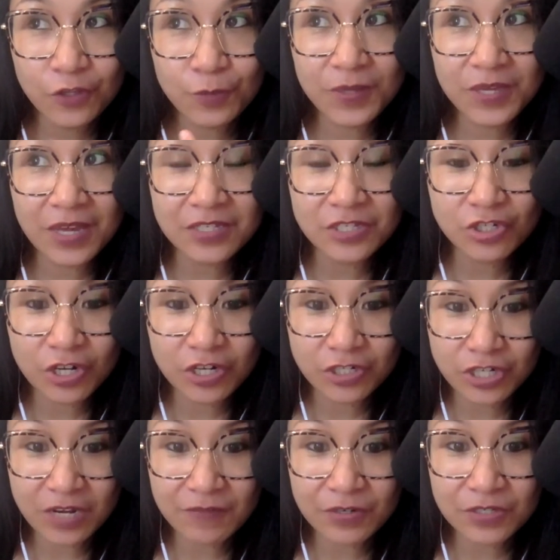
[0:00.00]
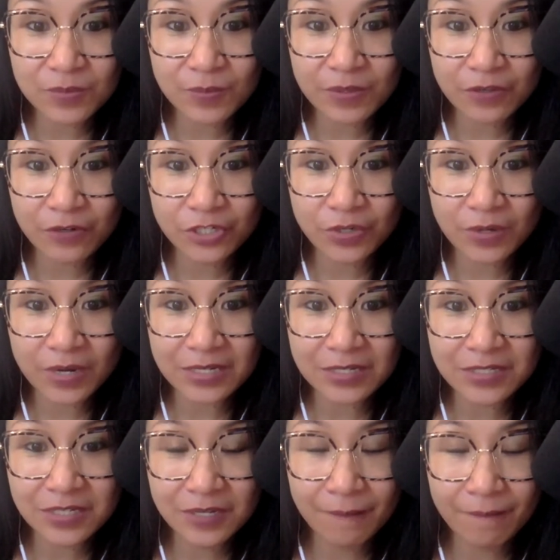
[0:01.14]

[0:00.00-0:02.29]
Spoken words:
UPS truck drivers, when they're trained,